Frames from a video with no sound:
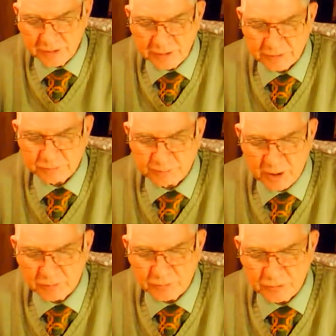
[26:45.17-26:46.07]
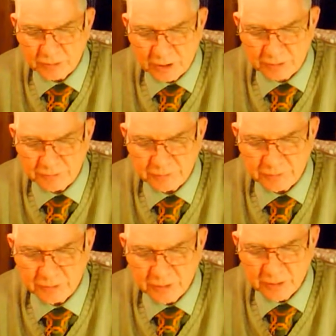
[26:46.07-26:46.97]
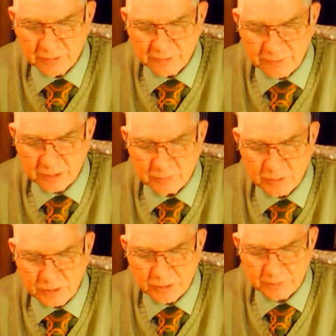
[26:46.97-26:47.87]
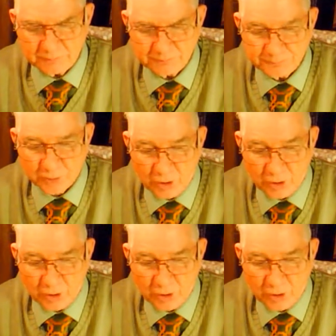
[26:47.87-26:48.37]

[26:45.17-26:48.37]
he expounded unto them in